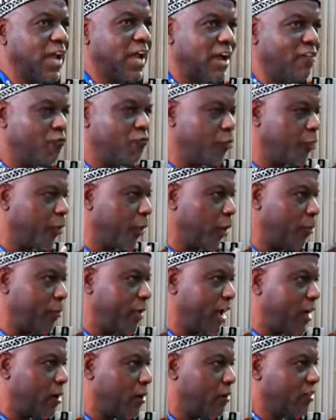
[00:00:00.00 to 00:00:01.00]
have
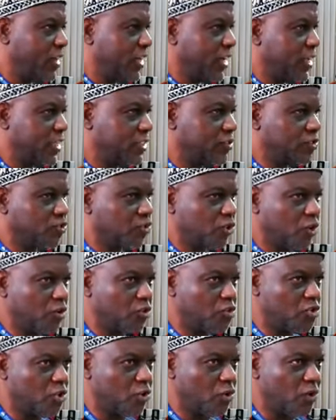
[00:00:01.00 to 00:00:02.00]
proper governance
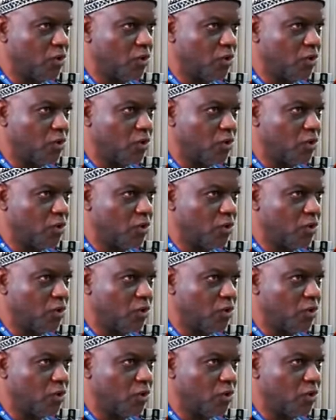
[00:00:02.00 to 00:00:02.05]
structure,